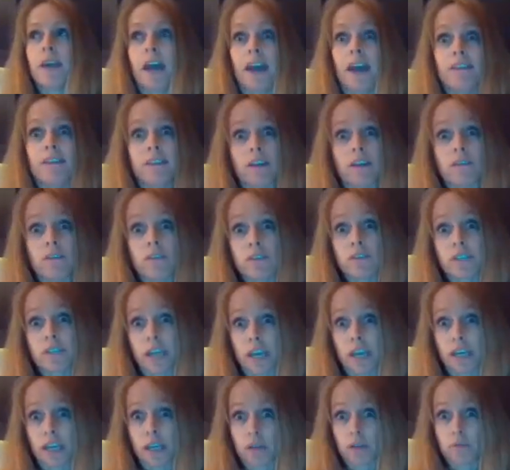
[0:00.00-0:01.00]
And then their
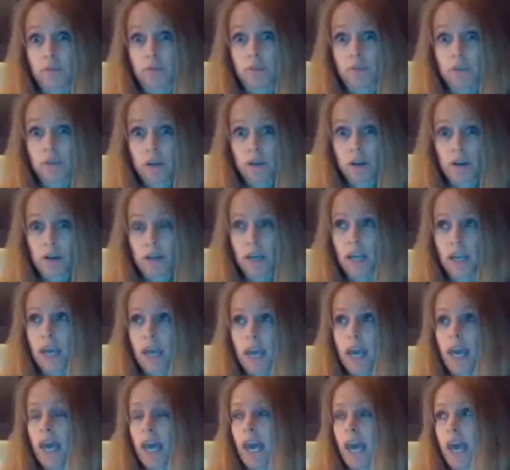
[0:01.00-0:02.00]
sight can return.
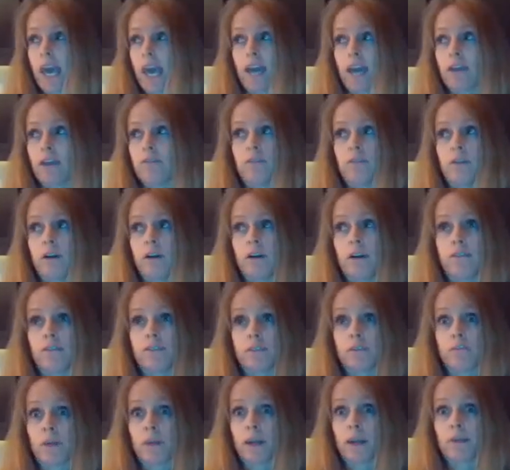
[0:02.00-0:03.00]
And
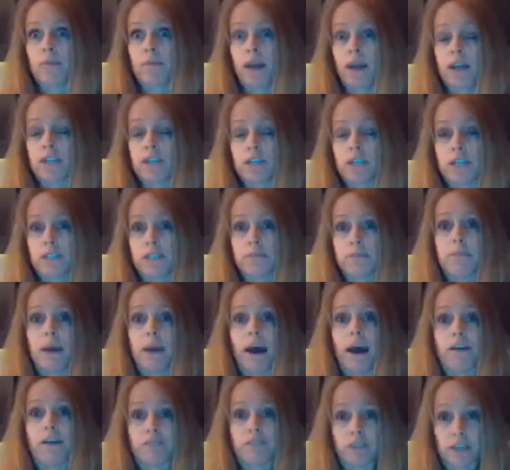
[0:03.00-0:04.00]
as you might imagine, it's
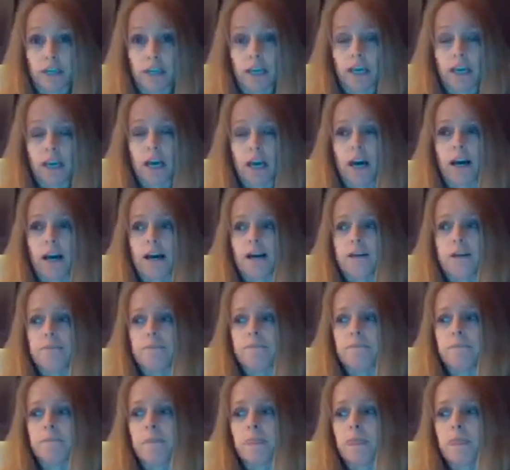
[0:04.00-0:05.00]
baffling.
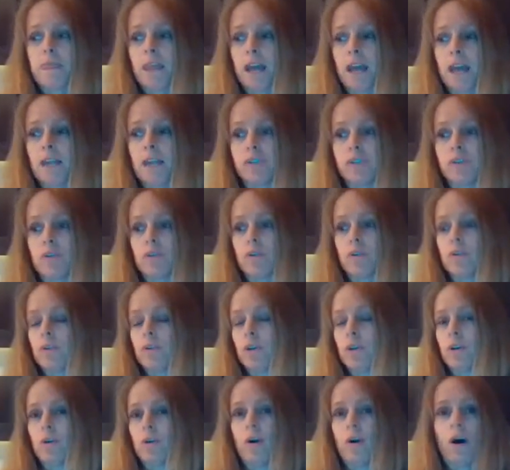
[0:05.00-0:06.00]
And so,
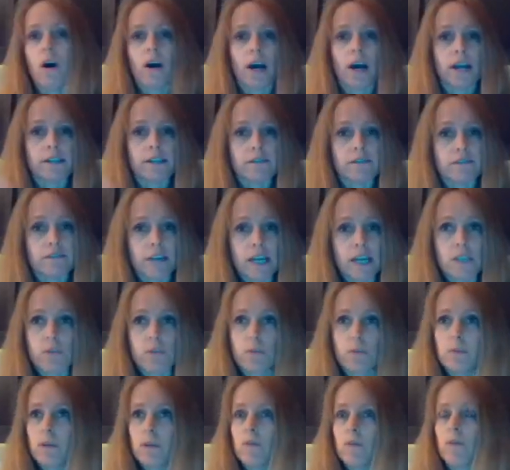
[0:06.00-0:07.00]
all kinds of tests
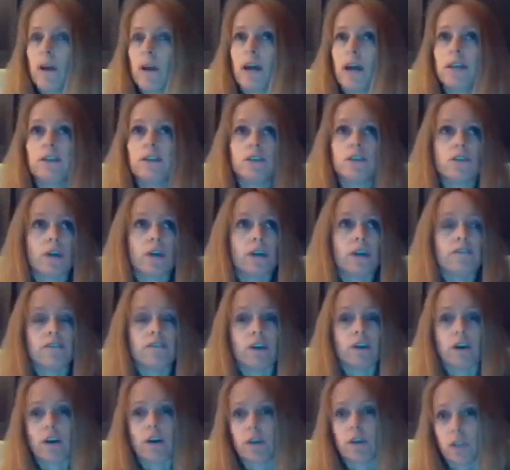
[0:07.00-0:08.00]
will be run to try to
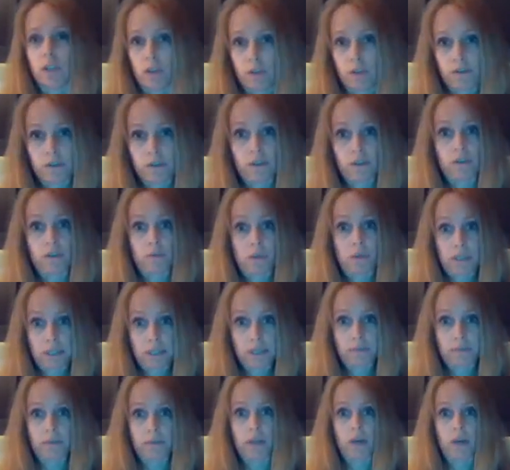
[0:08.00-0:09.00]
figure out, if there's really
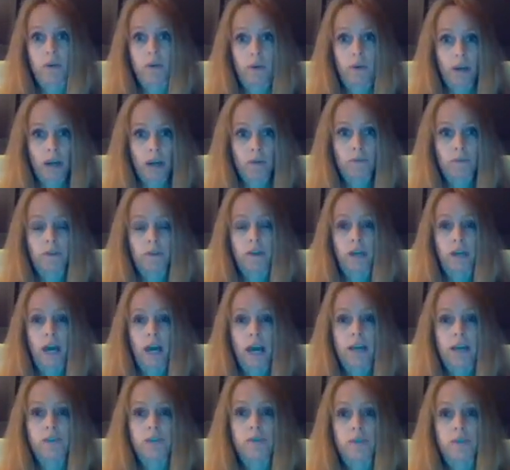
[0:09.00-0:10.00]
something going on with the
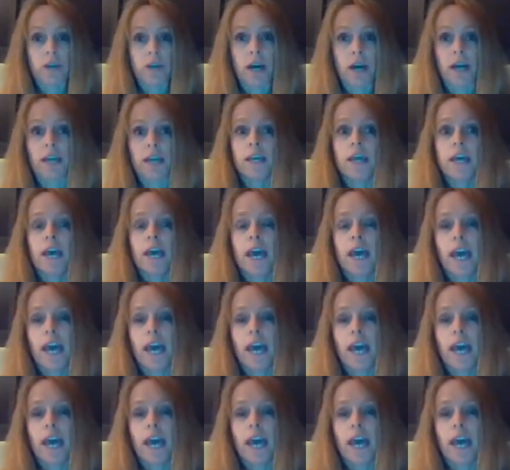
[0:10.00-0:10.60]
eyes or not.